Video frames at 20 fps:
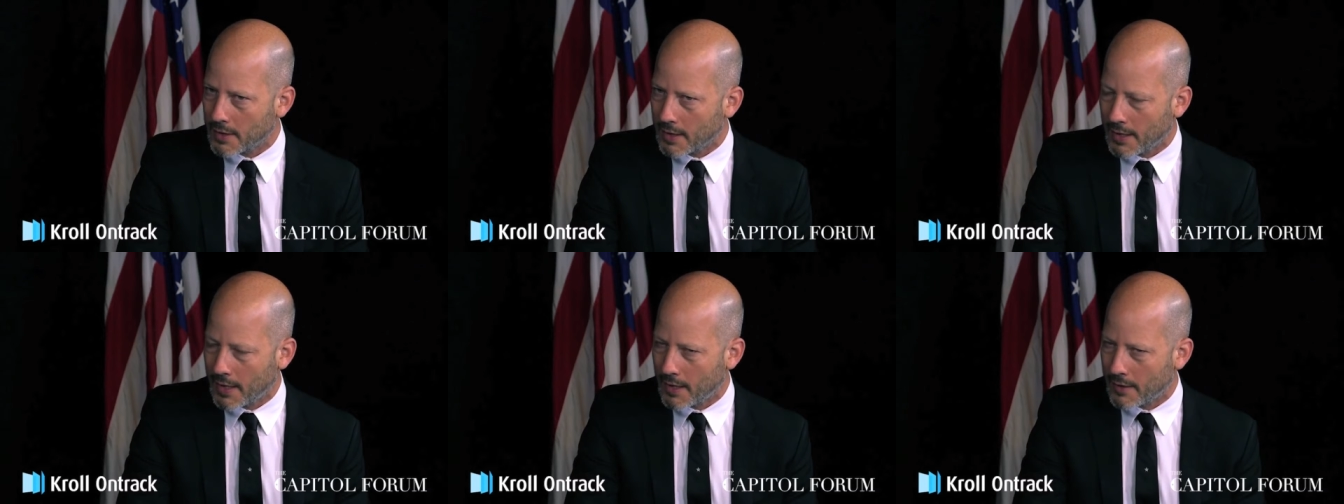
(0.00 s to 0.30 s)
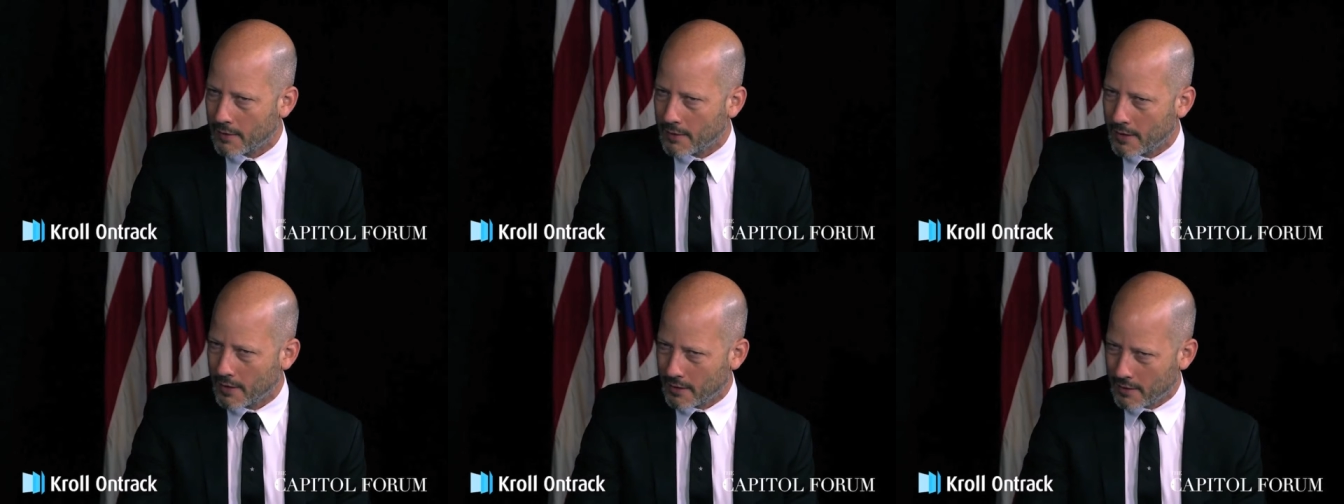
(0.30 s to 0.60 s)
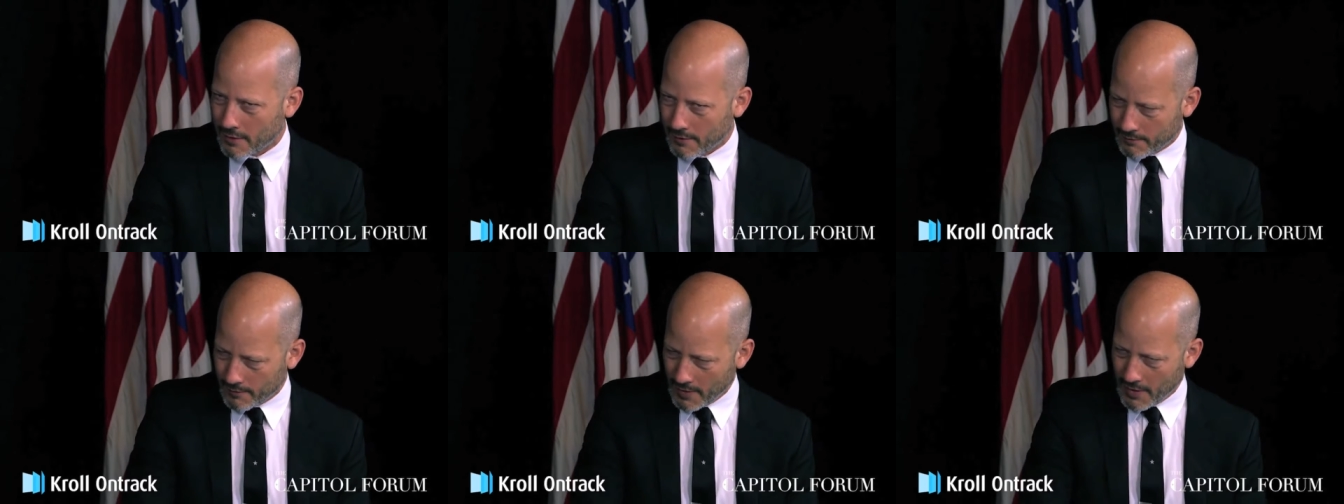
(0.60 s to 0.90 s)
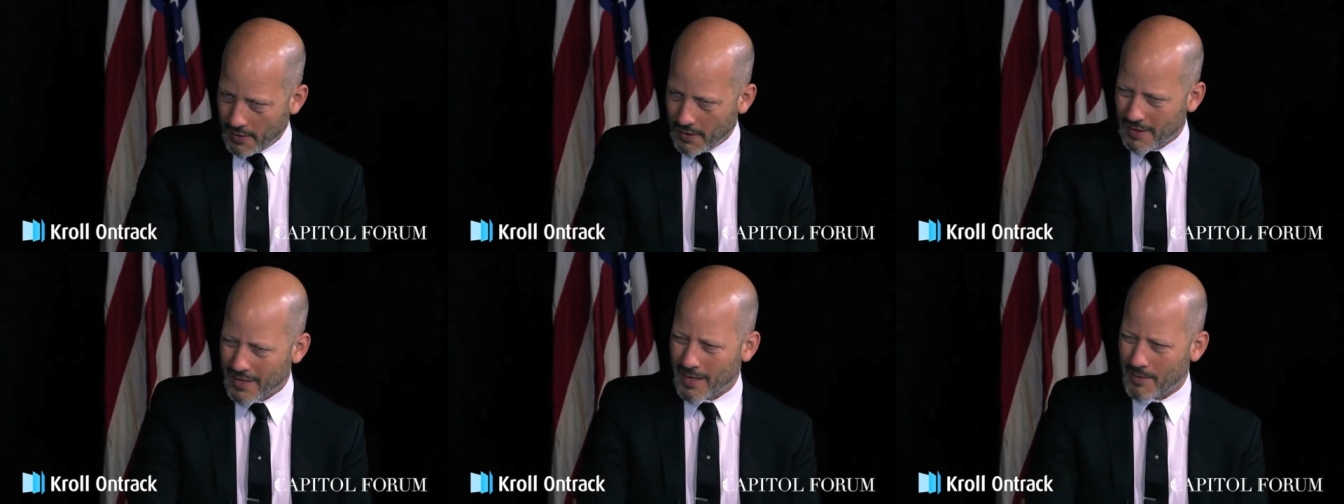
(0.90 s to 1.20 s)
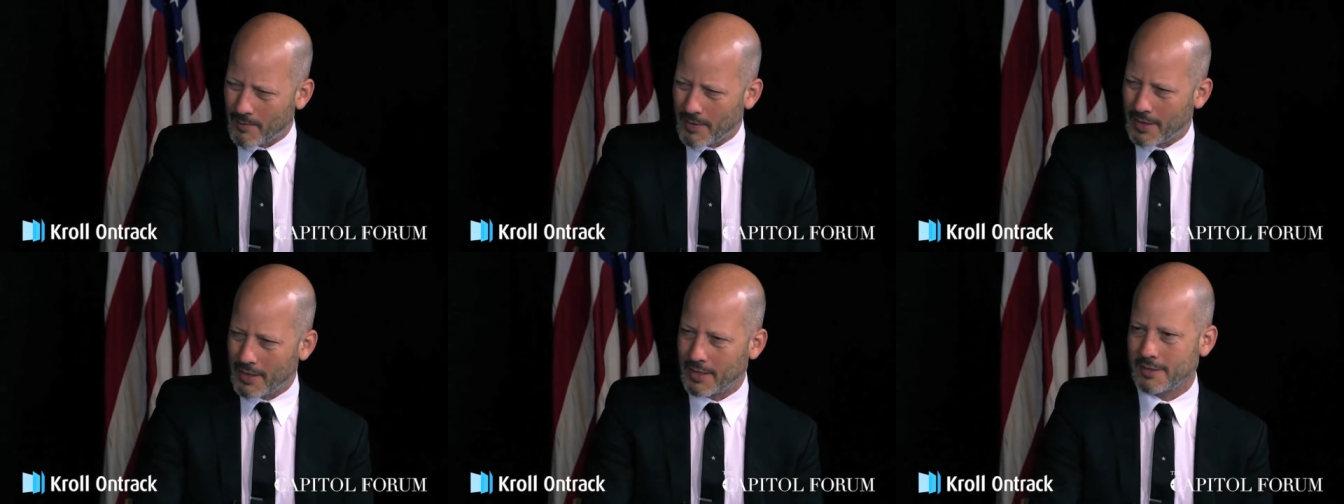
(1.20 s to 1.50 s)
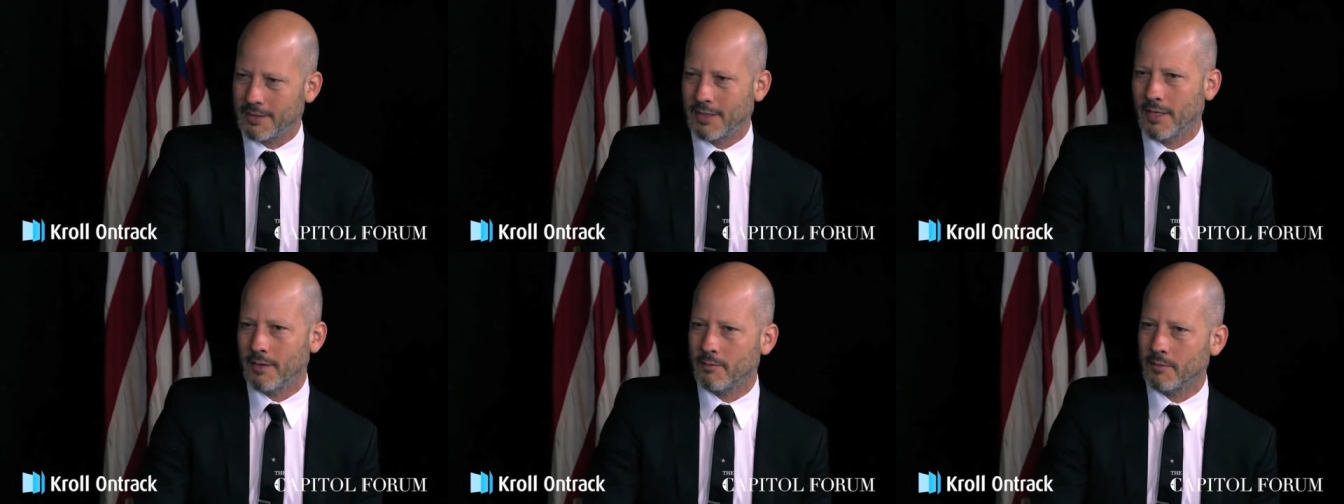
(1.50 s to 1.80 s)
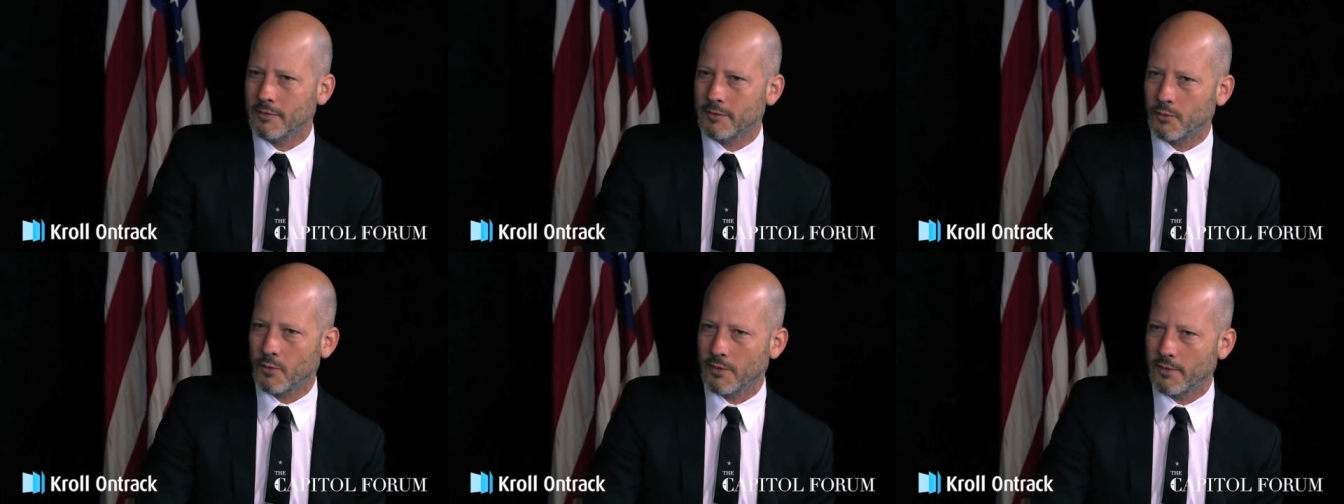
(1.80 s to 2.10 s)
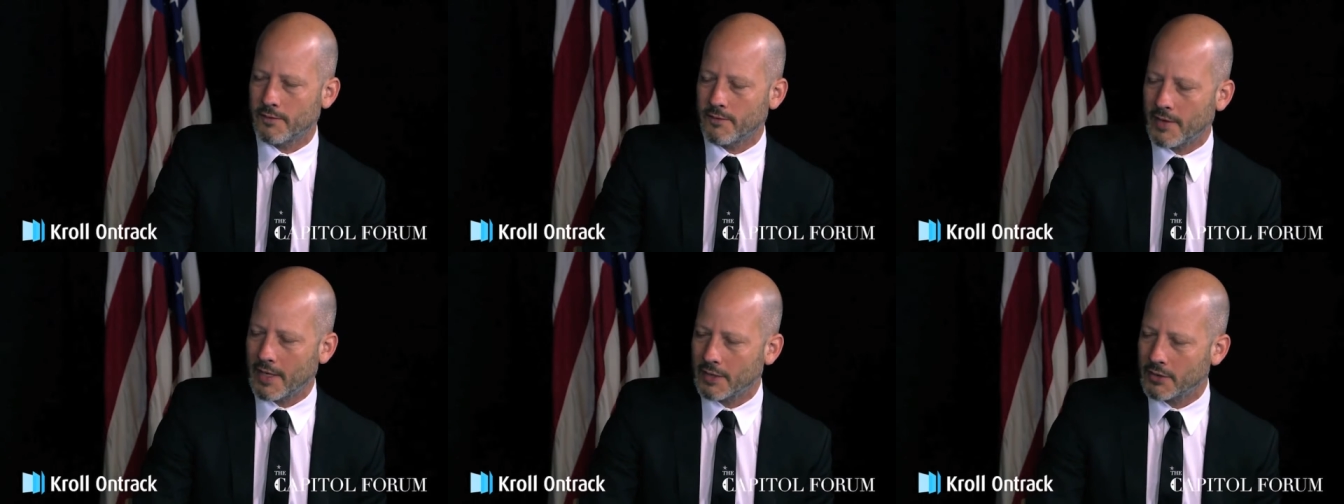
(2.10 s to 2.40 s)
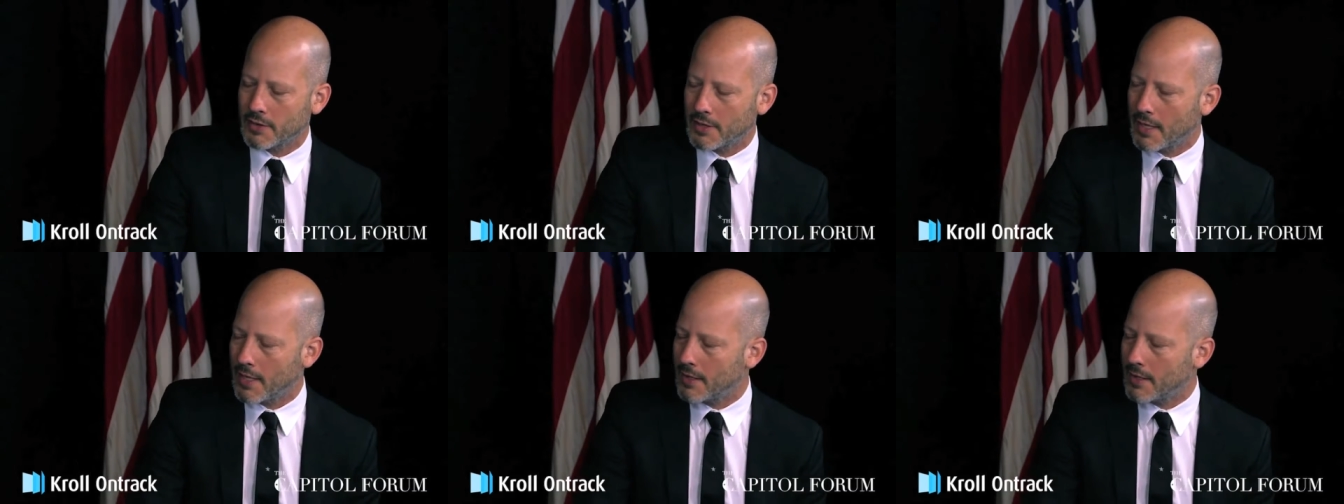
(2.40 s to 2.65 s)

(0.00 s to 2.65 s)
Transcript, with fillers: I can't think of that many examples where we've actually